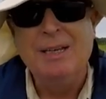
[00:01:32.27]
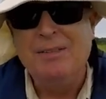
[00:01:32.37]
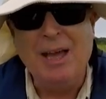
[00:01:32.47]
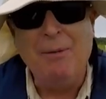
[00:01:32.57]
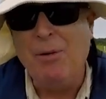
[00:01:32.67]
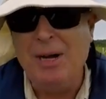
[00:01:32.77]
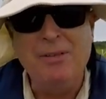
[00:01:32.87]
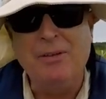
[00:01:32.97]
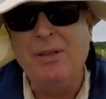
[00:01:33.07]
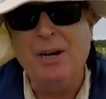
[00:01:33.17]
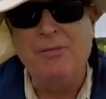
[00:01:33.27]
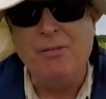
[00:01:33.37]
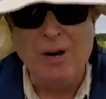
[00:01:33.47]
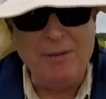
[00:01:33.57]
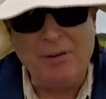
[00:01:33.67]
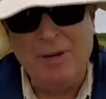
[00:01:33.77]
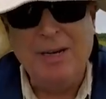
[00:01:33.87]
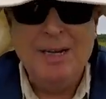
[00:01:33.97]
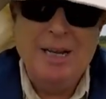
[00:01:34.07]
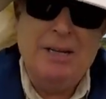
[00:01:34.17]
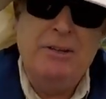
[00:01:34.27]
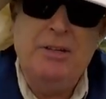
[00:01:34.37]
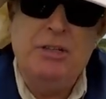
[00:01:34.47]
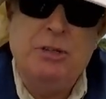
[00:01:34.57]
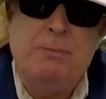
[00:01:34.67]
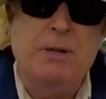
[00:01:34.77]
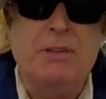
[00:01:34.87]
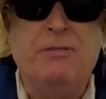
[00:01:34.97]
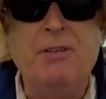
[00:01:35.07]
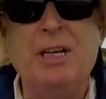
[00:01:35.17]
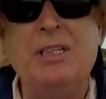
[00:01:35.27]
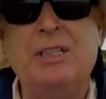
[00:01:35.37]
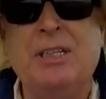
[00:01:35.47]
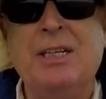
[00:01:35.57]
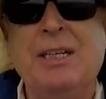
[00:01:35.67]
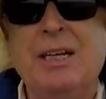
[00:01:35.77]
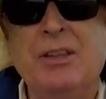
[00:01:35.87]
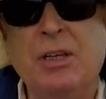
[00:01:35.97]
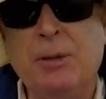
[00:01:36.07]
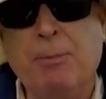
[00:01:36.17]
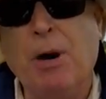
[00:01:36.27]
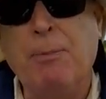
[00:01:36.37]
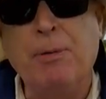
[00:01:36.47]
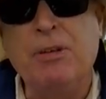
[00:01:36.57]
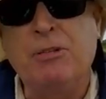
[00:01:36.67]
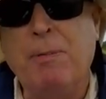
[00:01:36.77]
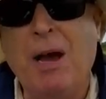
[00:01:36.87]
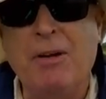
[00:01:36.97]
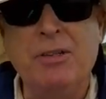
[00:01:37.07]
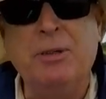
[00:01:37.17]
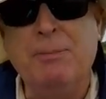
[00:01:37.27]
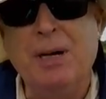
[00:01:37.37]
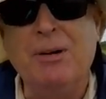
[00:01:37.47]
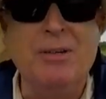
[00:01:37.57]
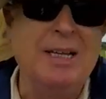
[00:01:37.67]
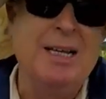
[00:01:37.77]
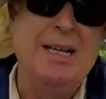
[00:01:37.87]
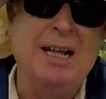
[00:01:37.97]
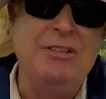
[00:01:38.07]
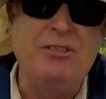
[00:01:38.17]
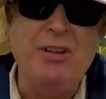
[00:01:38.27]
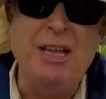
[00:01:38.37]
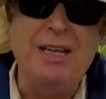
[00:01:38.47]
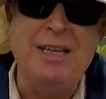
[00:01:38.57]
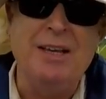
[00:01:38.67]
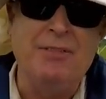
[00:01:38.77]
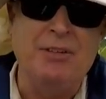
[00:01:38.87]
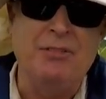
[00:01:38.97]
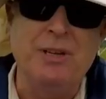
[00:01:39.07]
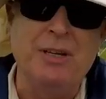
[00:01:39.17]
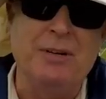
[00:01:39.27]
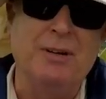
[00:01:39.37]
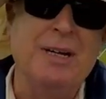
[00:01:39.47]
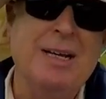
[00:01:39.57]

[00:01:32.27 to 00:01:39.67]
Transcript: That way they're there forever and you can just put the fish in the appropriate spot on your boat and see if it's legal